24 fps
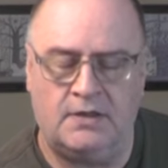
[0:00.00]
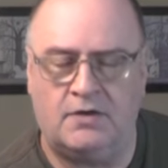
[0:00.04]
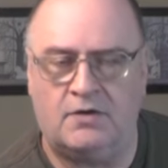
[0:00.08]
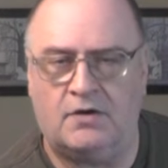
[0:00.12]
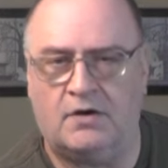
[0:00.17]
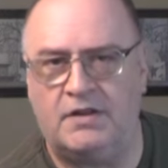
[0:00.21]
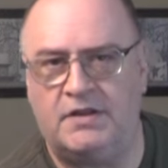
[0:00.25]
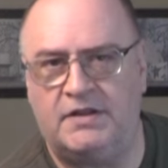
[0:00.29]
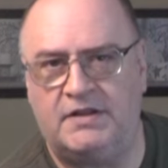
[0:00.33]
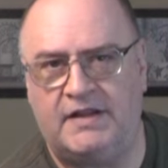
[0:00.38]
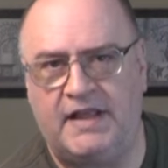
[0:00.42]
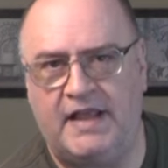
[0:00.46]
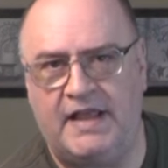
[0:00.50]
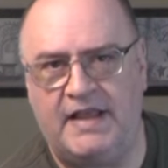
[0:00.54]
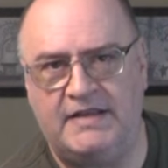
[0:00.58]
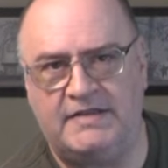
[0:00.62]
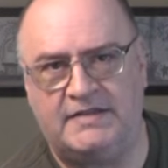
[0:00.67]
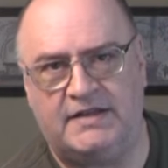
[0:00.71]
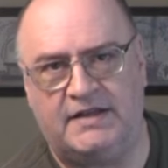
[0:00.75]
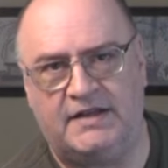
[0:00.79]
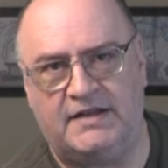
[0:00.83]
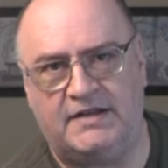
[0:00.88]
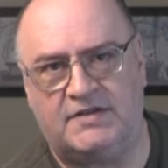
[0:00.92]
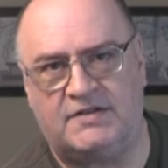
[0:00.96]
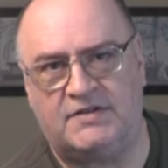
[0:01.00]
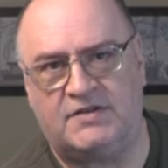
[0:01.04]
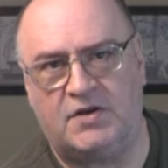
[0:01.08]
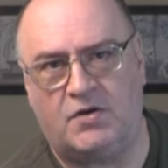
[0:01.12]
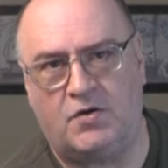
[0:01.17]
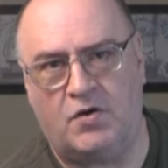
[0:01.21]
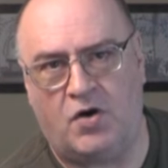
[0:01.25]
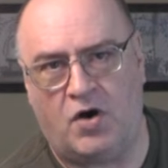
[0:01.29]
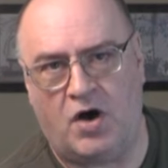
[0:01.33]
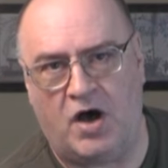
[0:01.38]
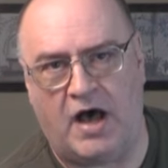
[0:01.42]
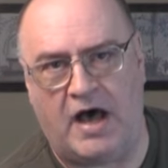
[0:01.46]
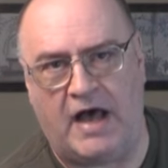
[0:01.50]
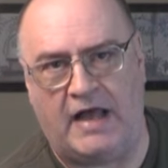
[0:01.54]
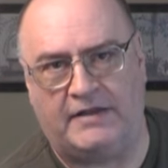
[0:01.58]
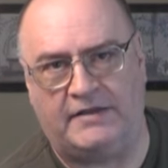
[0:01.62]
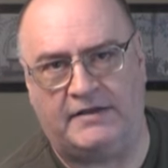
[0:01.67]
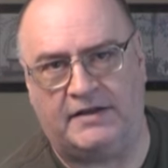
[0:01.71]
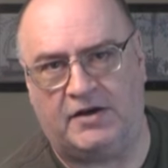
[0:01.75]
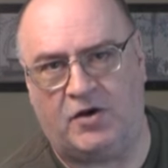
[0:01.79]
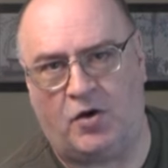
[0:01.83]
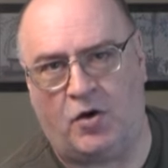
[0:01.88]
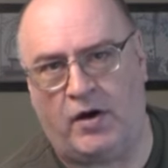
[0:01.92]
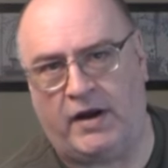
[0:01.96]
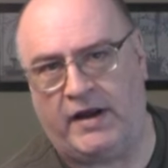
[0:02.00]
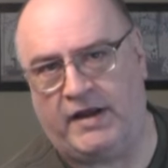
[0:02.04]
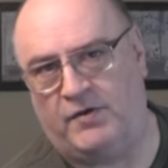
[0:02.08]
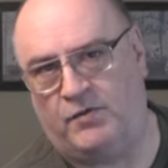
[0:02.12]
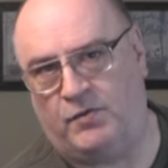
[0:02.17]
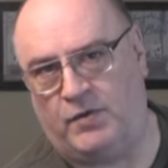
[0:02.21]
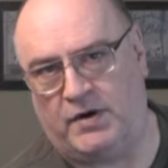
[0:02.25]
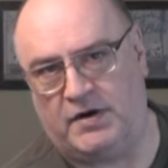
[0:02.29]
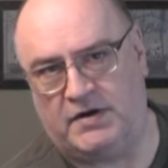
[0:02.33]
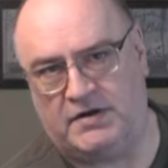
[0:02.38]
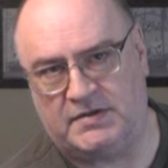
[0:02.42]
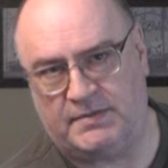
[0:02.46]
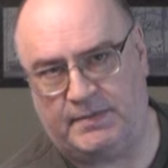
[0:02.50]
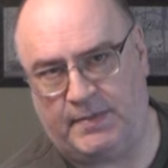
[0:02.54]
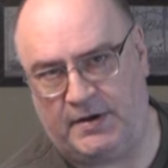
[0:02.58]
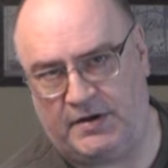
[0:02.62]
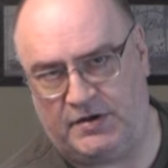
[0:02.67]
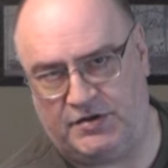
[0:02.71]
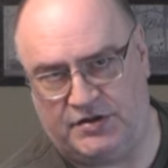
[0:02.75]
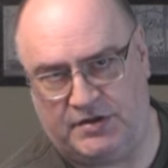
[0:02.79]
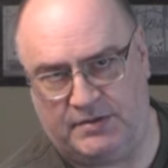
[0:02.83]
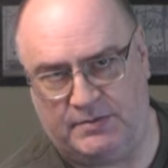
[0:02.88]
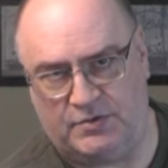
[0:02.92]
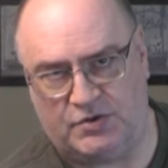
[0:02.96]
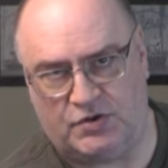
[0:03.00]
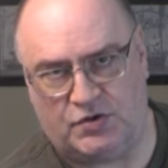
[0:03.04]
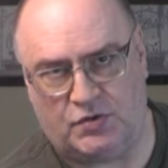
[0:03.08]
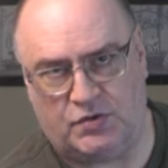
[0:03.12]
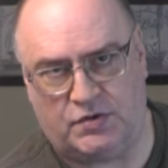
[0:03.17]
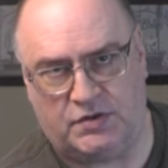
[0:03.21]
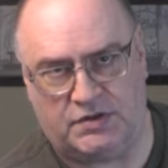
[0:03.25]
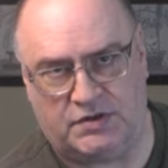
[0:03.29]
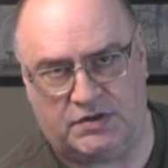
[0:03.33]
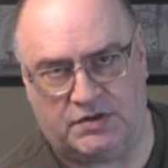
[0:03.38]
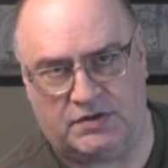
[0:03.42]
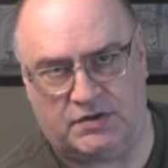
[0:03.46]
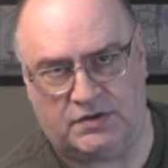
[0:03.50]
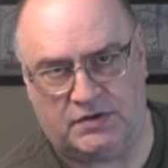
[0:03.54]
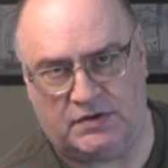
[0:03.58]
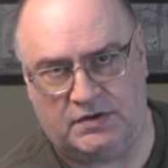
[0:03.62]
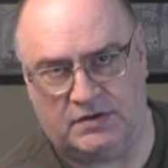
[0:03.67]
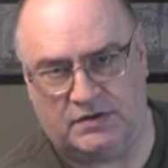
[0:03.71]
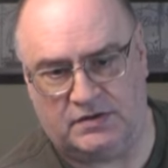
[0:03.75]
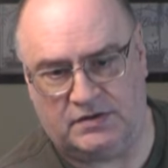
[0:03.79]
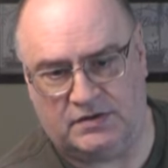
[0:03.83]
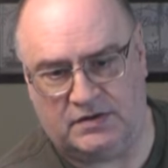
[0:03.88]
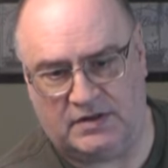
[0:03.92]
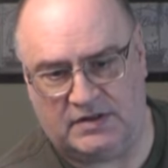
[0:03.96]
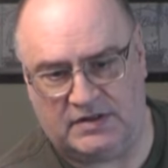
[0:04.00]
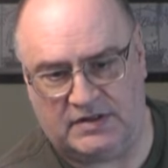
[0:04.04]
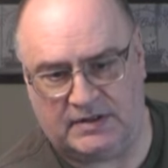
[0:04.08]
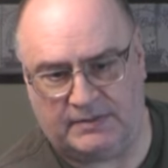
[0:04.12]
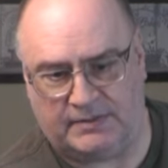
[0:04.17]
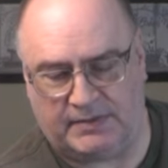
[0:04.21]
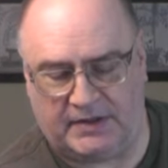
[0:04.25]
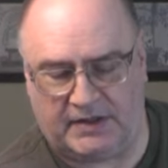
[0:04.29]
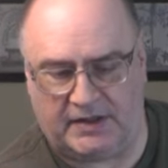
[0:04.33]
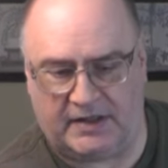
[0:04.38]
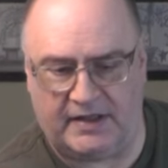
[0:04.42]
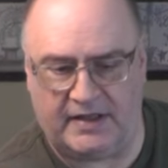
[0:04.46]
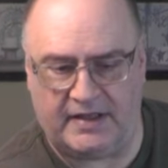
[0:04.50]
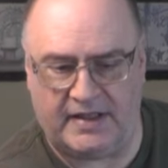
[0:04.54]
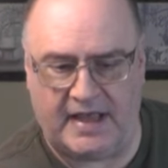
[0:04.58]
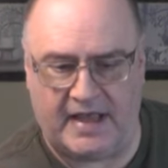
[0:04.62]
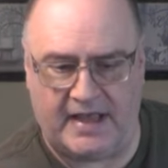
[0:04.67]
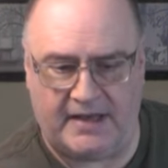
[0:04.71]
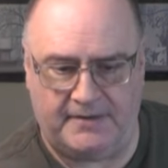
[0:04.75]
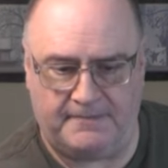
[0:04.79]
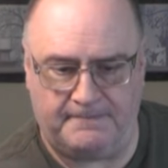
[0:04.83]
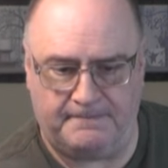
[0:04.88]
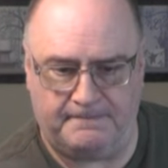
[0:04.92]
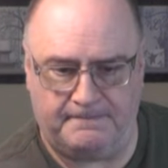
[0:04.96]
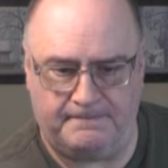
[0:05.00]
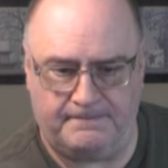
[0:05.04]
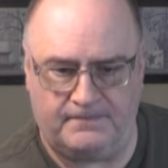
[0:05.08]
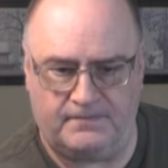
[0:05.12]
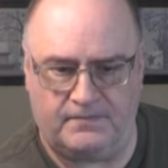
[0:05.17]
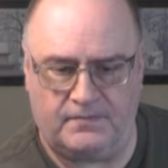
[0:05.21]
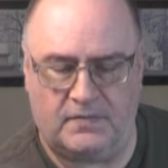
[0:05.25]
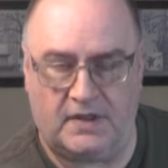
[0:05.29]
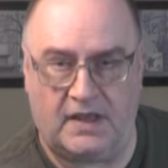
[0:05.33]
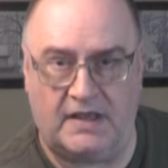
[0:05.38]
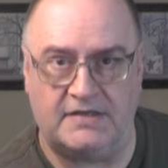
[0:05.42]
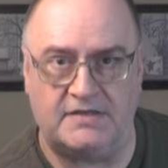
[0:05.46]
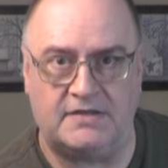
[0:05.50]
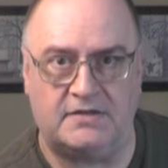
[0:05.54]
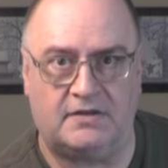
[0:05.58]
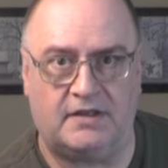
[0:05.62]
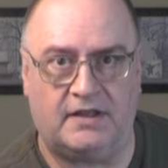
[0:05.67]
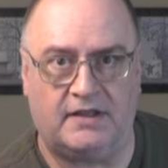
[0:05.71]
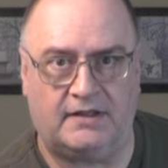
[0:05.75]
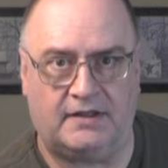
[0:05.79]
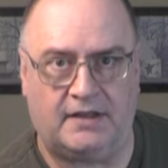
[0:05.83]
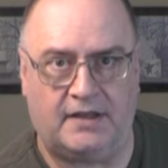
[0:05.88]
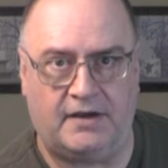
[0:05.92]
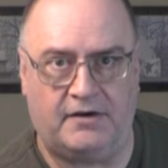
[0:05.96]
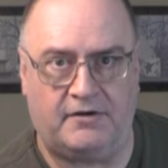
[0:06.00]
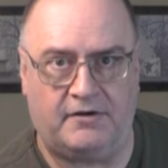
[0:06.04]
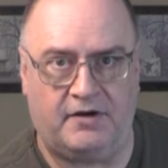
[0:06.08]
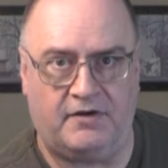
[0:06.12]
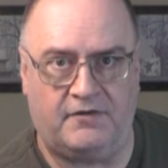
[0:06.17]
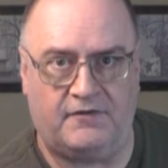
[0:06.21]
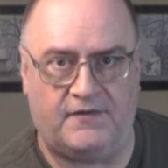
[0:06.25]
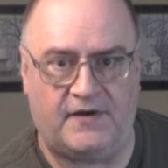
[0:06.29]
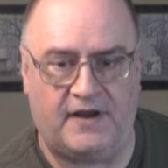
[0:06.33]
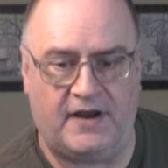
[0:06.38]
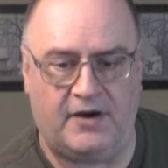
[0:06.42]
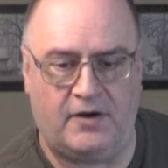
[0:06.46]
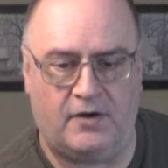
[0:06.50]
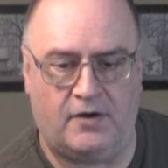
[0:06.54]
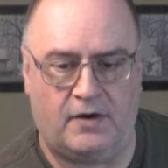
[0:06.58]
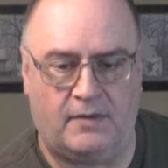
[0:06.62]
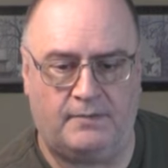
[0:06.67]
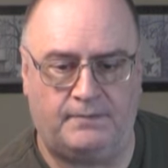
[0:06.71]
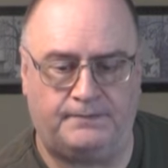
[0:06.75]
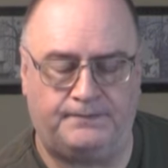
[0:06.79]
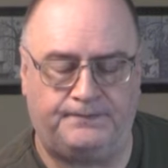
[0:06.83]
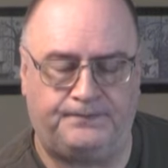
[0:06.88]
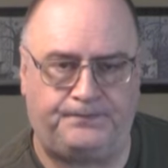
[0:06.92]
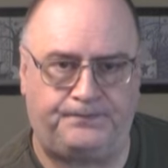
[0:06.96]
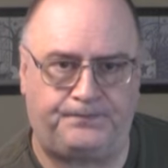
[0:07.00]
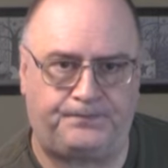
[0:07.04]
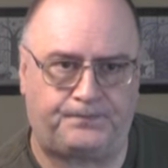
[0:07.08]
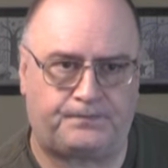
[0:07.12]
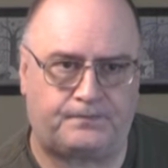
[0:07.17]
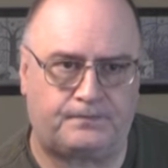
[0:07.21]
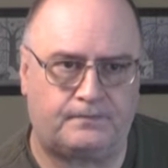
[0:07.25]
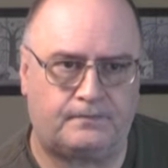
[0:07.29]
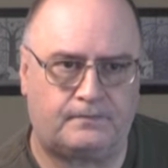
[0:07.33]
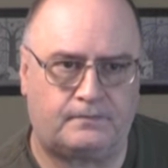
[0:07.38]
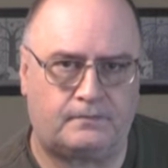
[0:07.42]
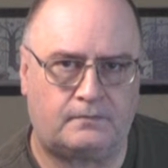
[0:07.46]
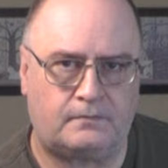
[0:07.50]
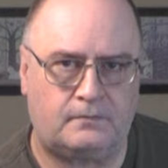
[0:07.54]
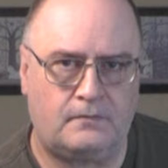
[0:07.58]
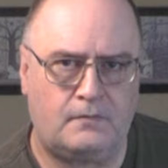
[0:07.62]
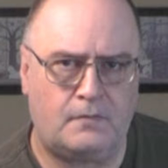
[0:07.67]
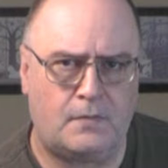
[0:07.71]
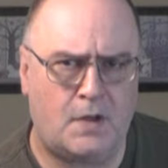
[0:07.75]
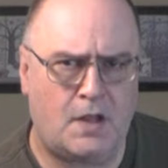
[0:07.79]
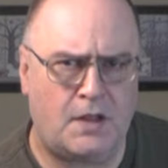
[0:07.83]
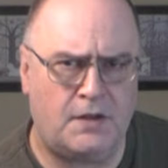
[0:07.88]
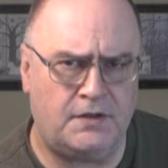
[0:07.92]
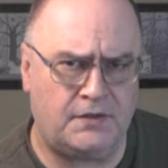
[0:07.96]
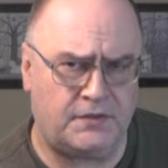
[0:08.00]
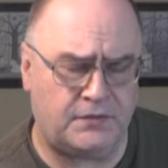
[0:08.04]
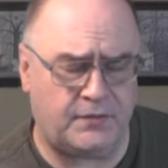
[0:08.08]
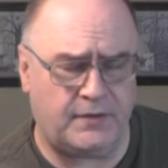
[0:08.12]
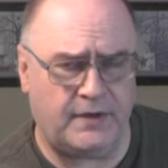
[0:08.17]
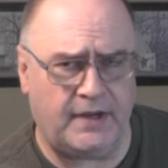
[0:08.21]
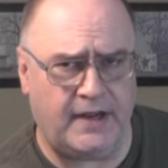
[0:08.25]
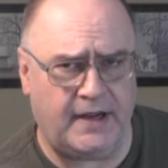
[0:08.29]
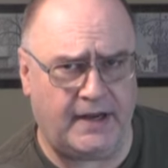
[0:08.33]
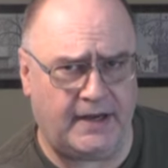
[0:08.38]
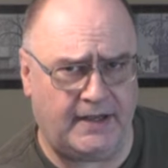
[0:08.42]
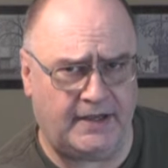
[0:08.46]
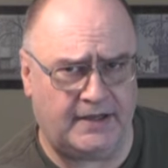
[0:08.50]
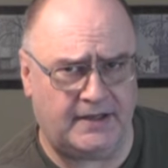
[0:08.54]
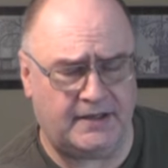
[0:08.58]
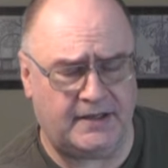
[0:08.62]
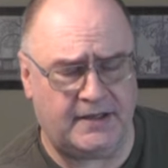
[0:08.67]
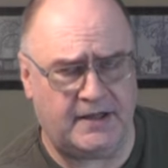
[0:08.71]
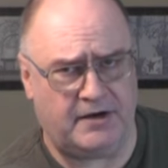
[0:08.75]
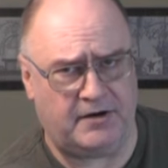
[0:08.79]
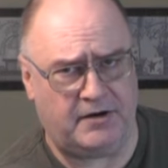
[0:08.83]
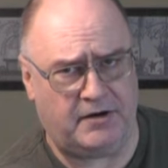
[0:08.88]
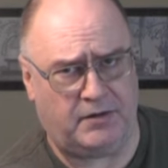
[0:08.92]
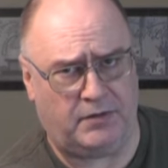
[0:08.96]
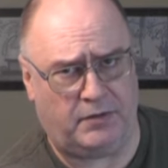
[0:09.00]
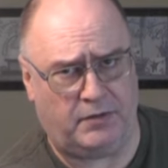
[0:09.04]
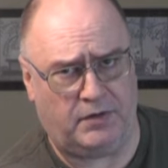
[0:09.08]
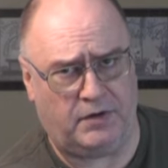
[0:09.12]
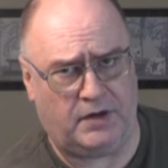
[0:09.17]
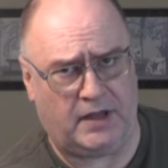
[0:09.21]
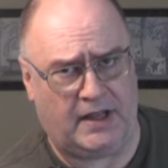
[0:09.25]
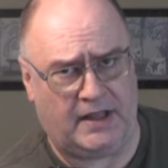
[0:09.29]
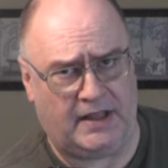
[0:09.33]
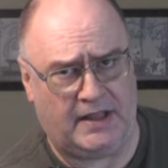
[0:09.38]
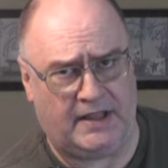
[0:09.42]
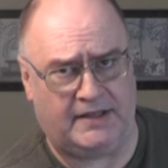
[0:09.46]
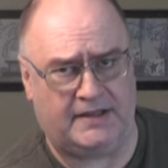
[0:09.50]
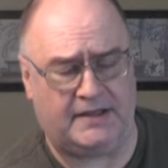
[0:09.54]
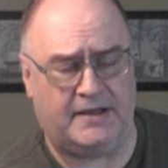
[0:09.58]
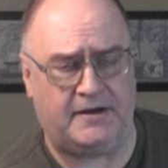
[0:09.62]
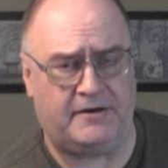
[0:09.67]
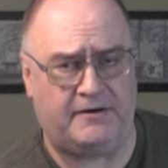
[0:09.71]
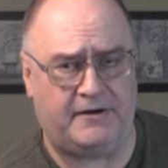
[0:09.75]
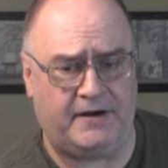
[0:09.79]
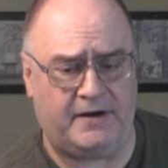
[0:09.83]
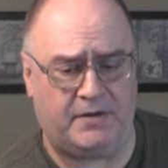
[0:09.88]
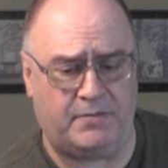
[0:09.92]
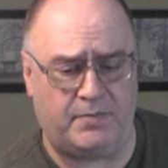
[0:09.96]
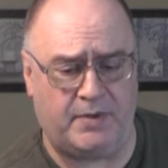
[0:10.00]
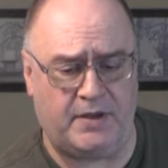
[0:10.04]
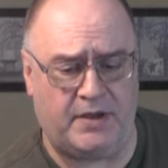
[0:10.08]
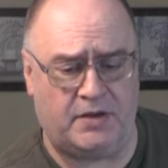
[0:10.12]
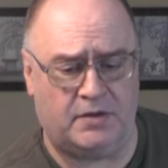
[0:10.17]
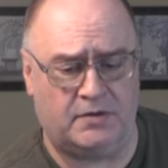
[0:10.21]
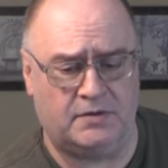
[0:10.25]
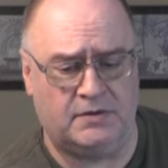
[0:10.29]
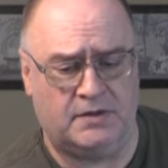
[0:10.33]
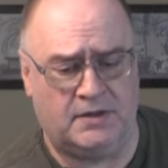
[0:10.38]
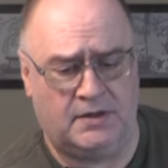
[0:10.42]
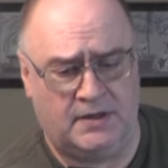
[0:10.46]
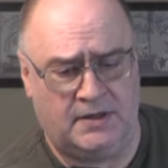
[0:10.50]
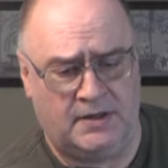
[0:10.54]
On the days that it's so hot that all I can wear is a pair of gym shorts and, and something like that, I still like to carry a firearm the 380 I carry, I like carrying a belt.